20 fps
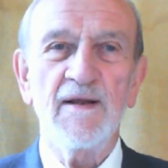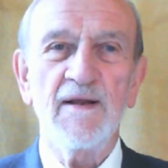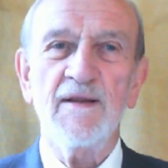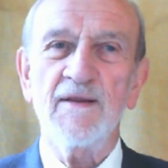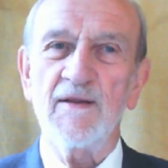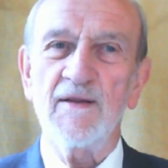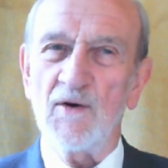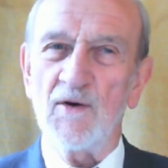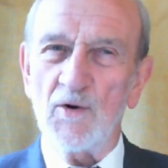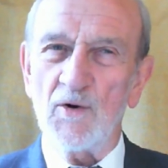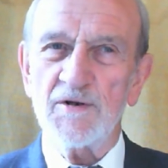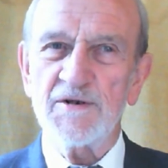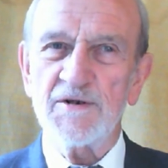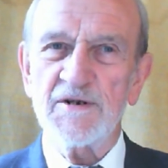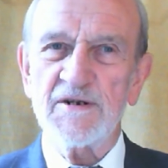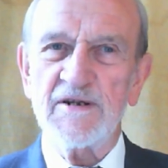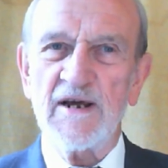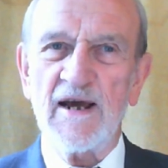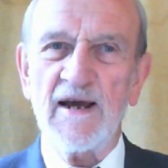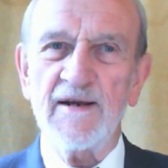The Law
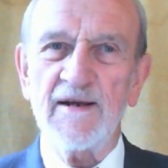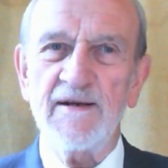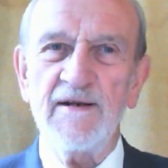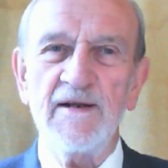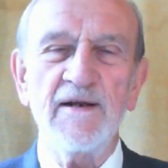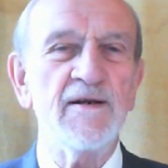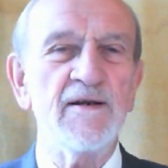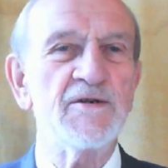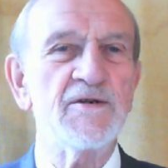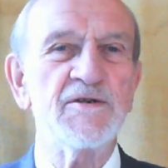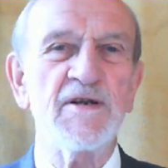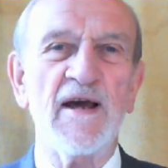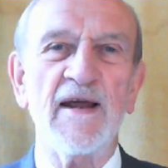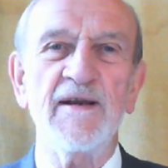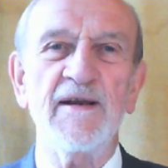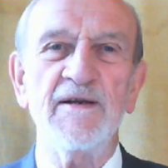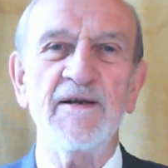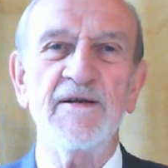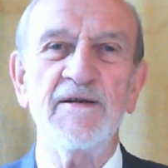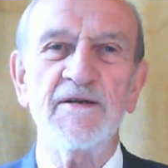Society
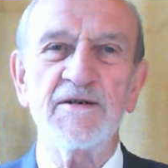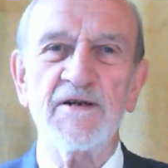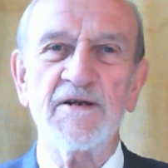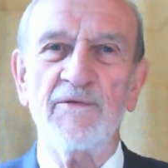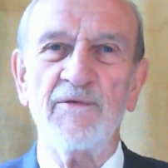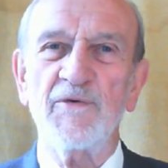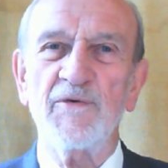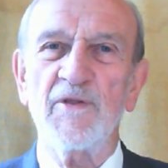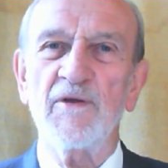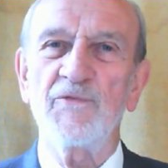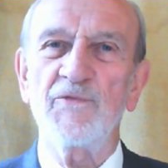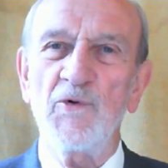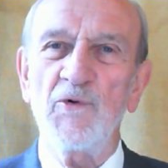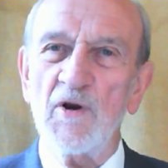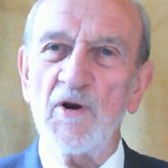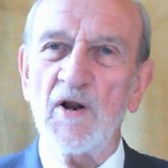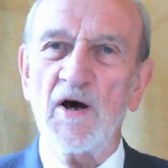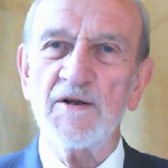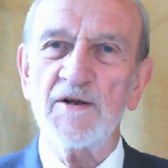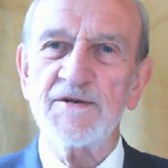decided to suffer the full
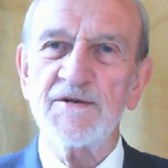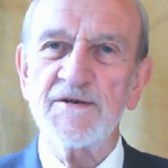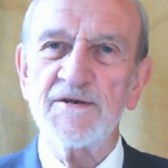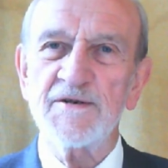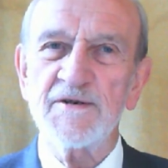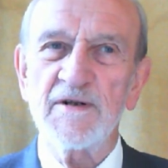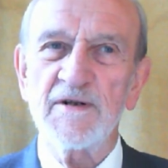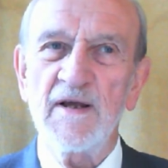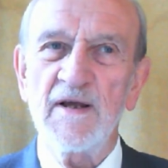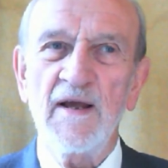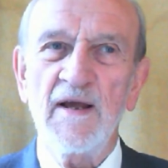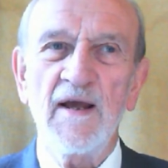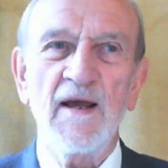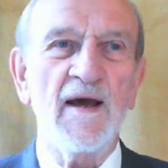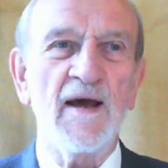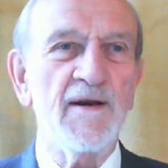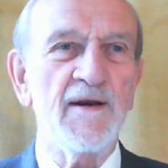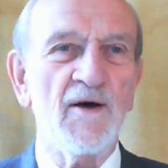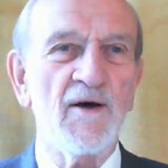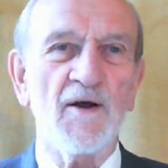loss
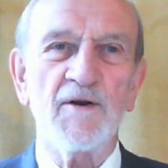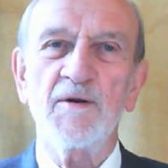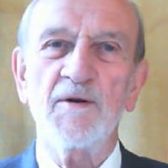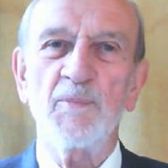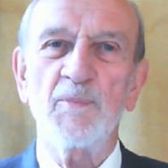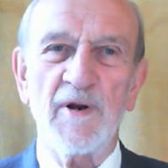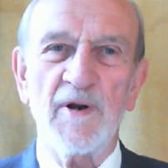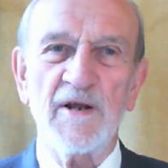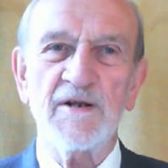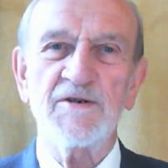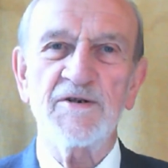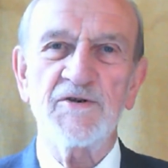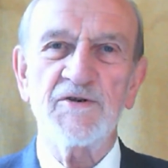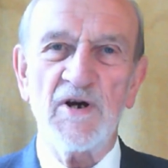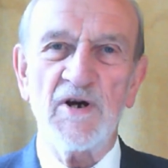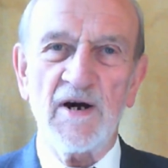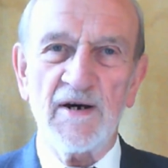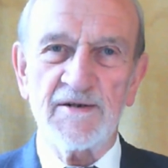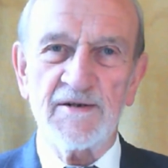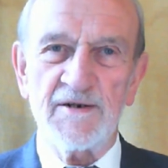and not press
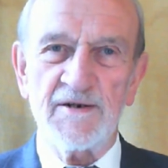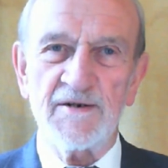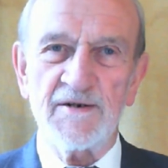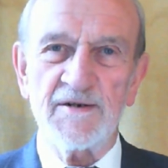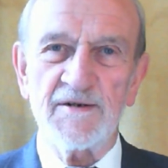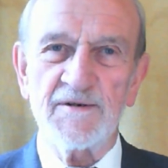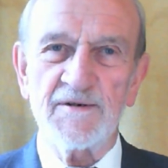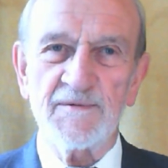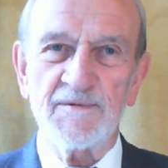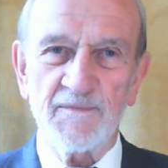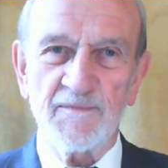charges.